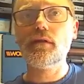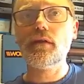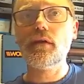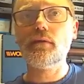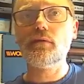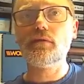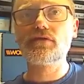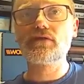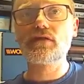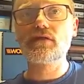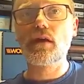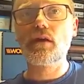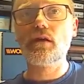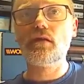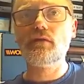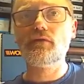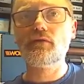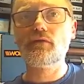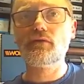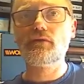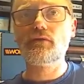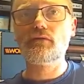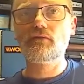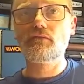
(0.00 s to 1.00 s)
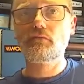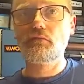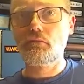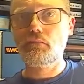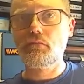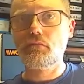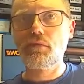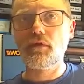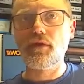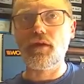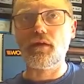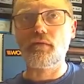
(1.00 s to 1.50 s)
it would save
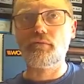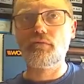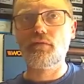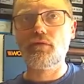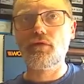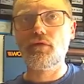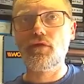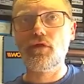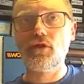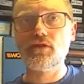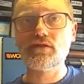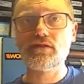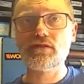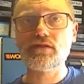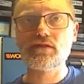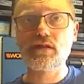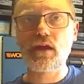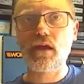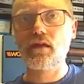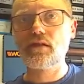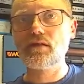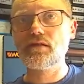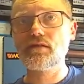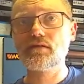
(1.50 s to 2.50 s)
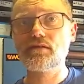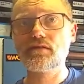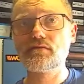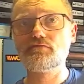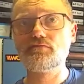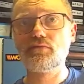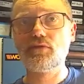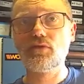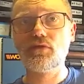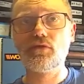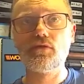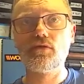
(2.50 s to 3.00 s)
30 seconds
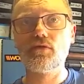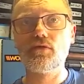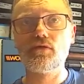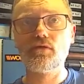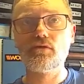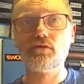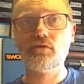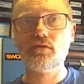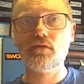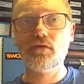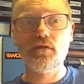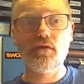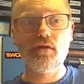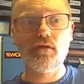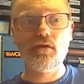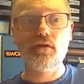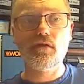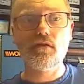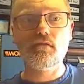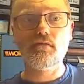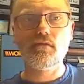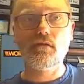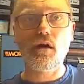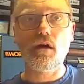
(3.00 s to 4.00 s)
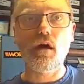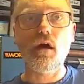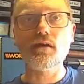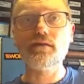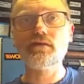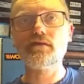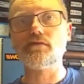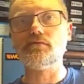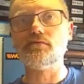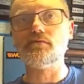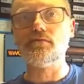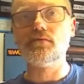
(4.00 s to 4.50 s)
per
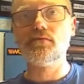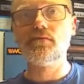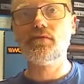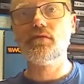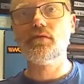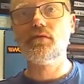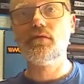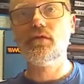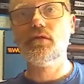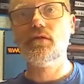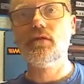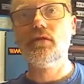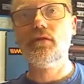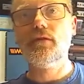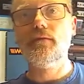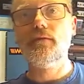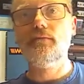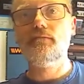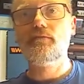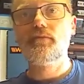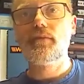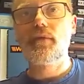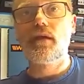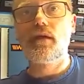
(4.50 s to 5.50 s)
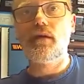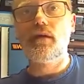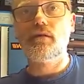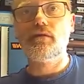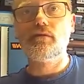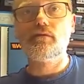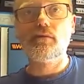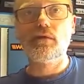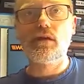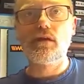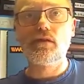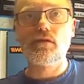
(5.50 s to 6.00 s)
item,
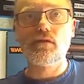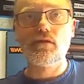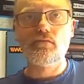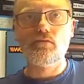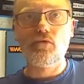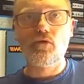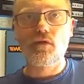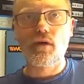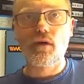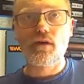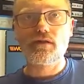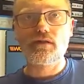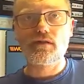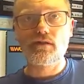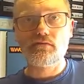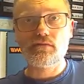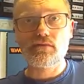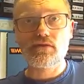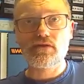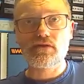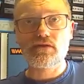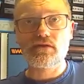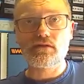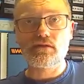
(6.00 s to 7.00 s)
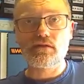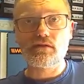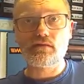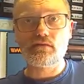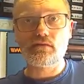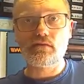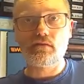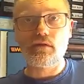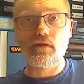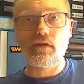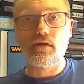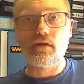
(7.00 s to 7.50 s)
and we could do more items
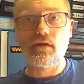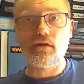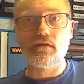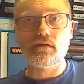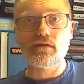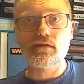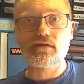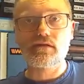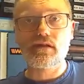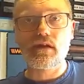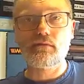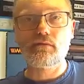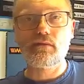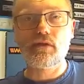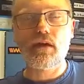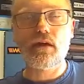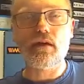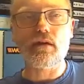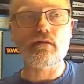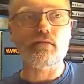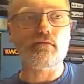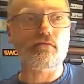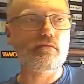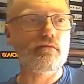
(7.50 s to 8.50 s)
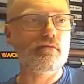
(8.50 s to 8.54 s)
in the same day.